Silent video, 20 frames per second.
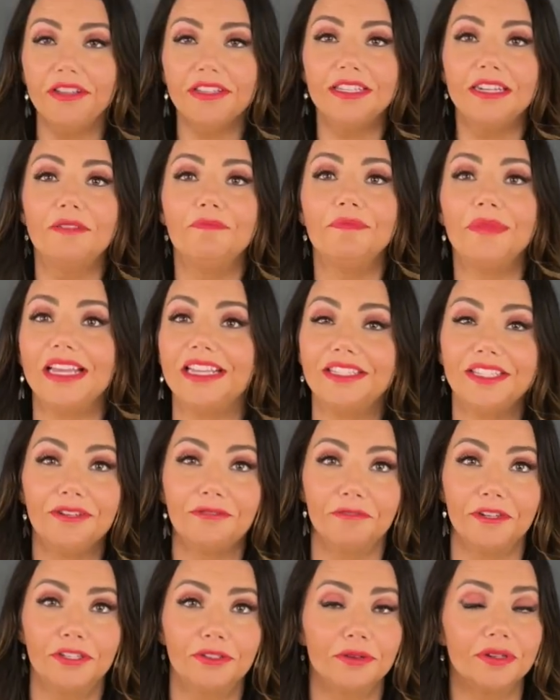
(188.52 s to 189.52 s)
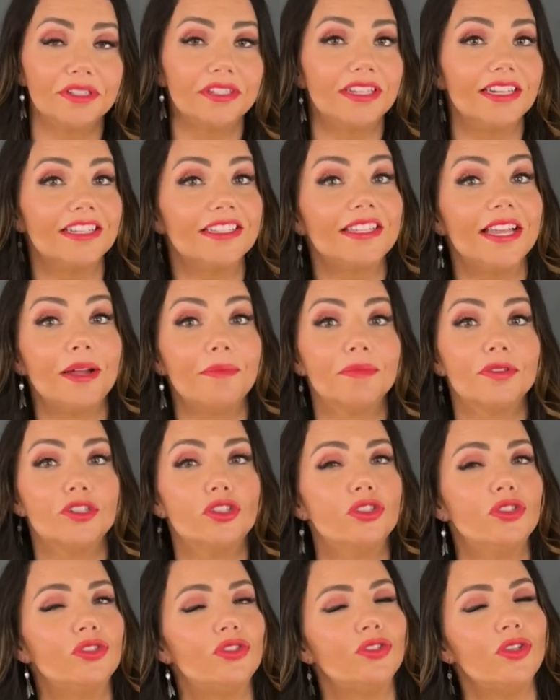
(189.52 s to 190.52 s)
is an amazing resource and has helped
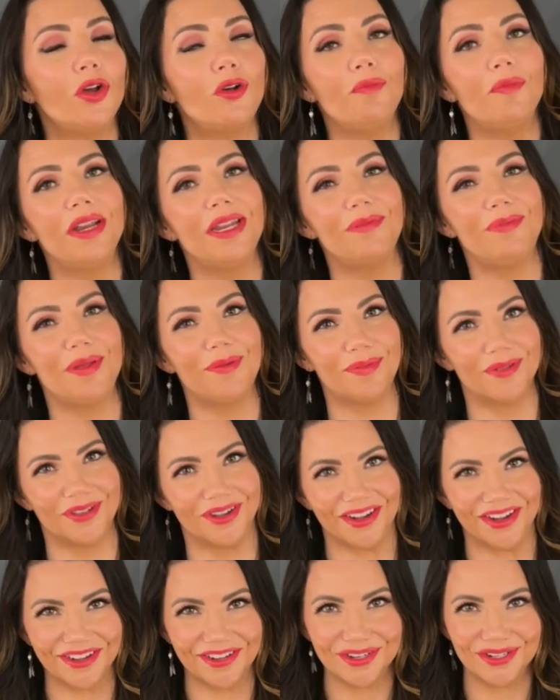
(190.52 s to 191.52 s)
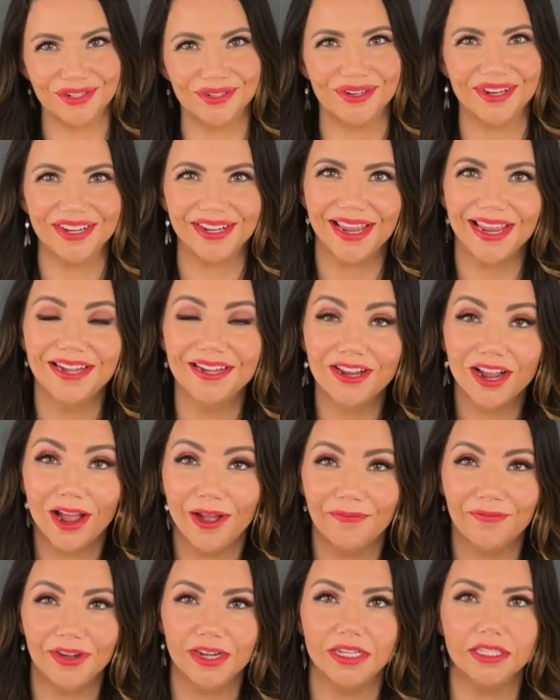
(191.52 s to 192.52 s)
so many people in our industry gain
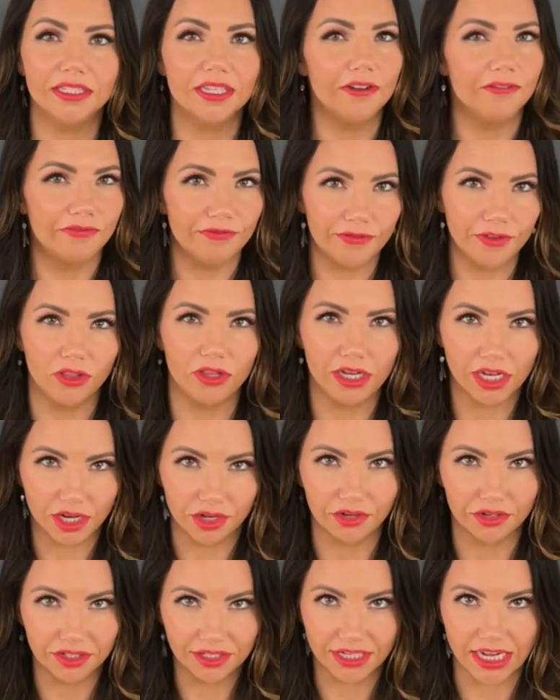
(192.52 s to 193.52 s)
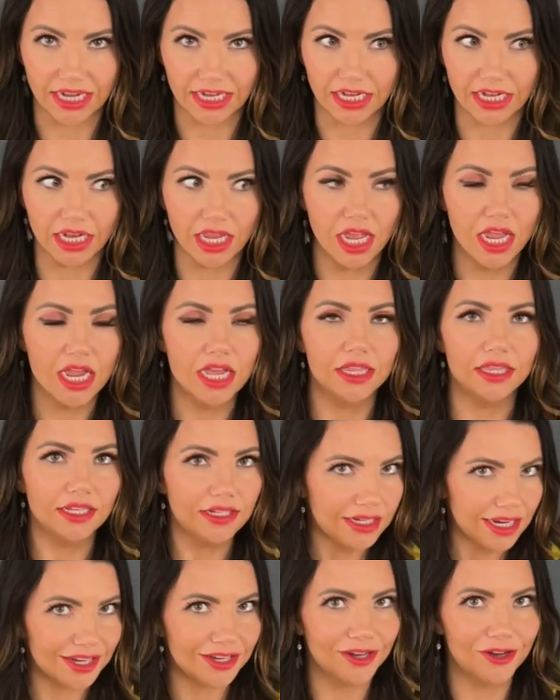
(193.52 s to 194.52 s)
confidence in fully understanding the
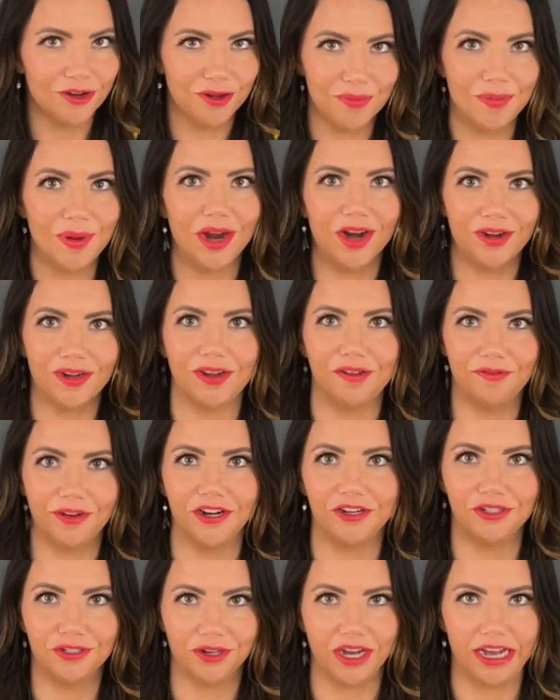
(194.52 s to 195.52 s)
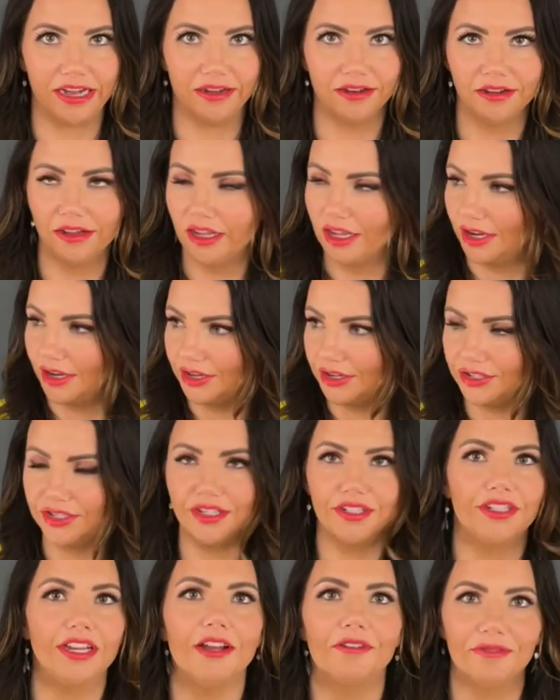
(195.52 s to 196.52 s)
technical part of our trade.
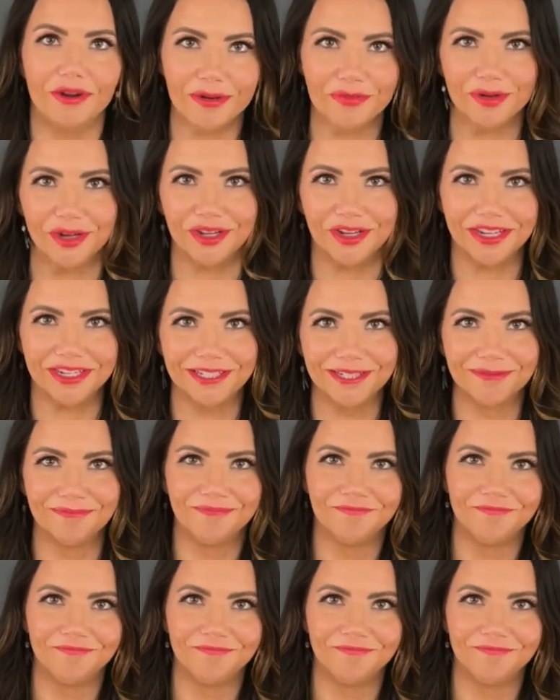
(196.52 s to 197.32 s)
She's downright brilliant.